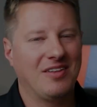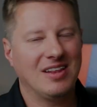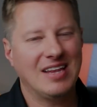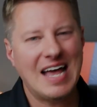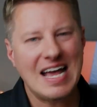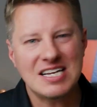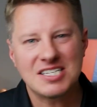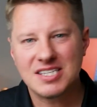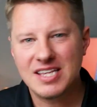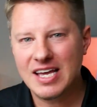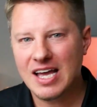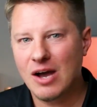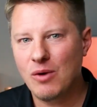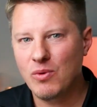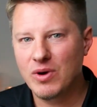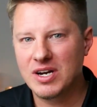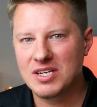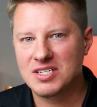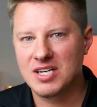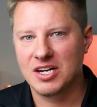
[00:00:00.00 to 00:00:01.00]
the last thing I
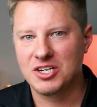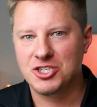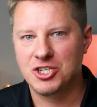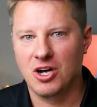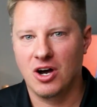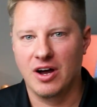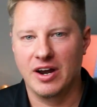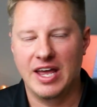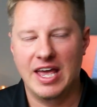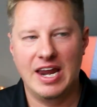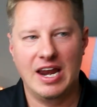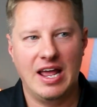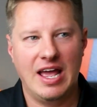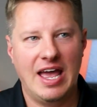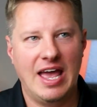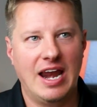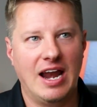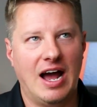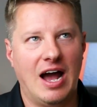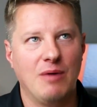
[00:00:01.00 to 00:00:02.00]
want to touch on, and,
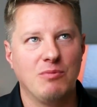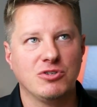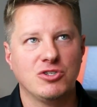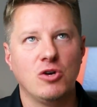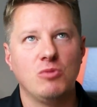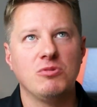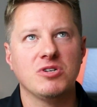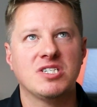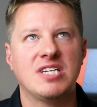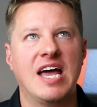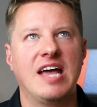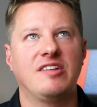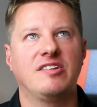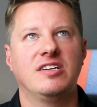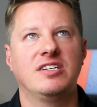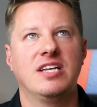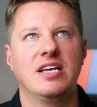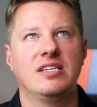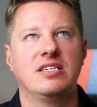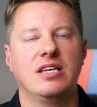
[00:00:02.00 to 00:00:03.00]
and I was almost
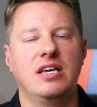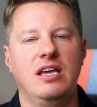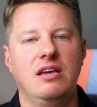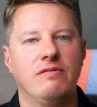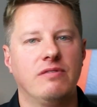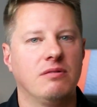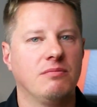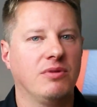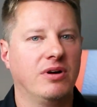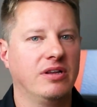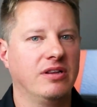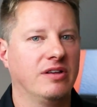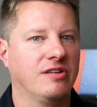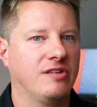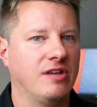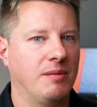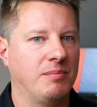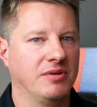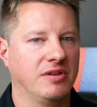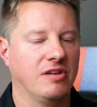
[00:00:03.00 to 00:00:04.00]
hesitant to even bring
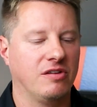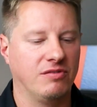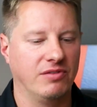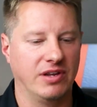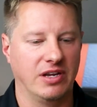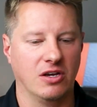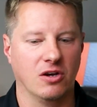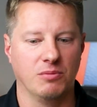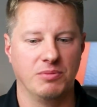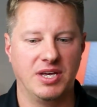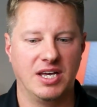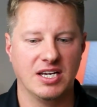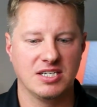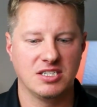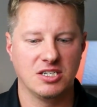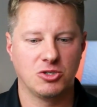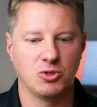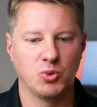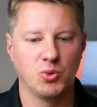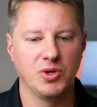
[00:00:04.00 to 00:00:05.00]
this up in this video
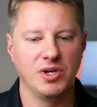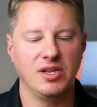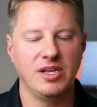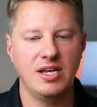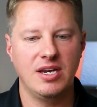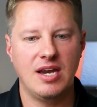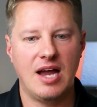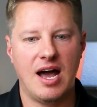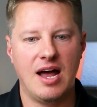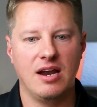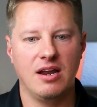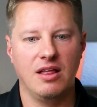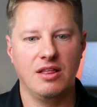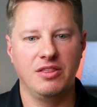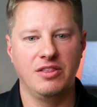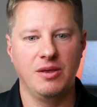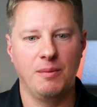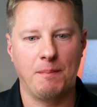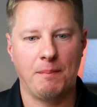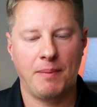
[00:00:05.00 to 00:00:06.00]
because it's really not
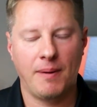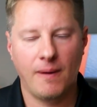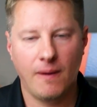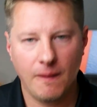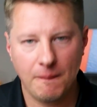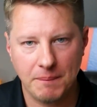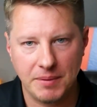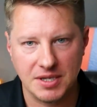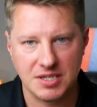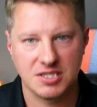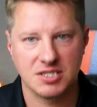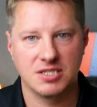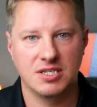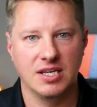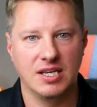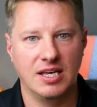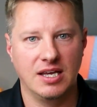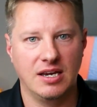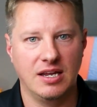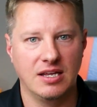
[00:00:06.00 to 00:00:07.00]
the purpose
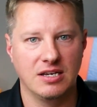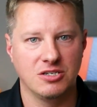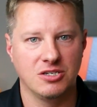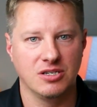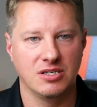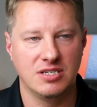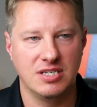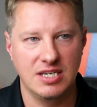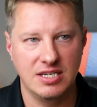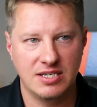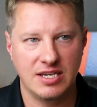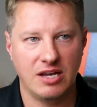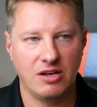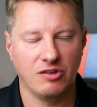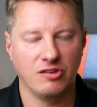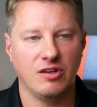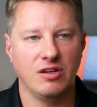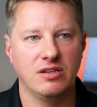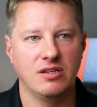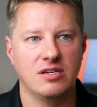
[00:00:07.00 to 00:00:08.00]
to get into
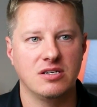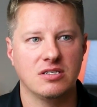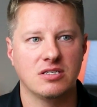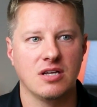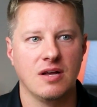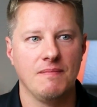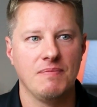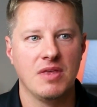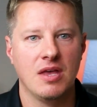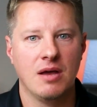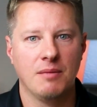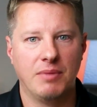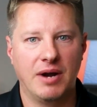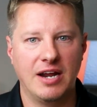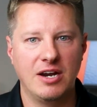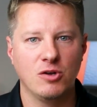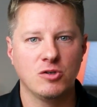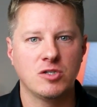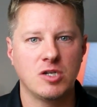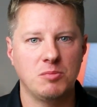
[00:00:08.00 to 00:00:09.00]
details on this, but
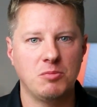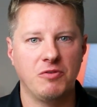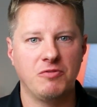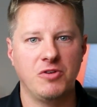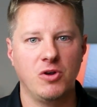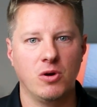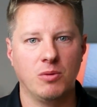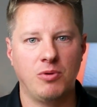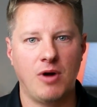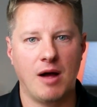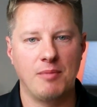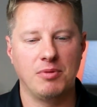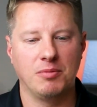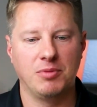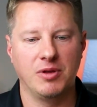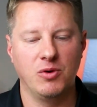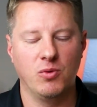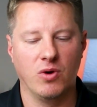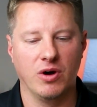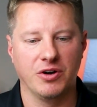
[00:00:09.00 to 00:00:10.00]
I know some of you are
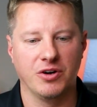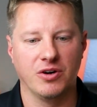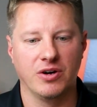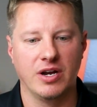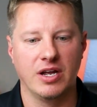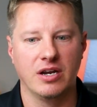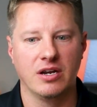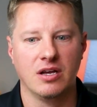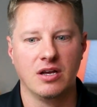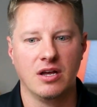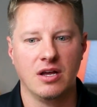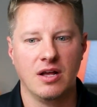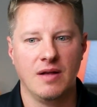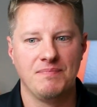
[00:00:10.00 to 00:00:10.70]
probably wondering,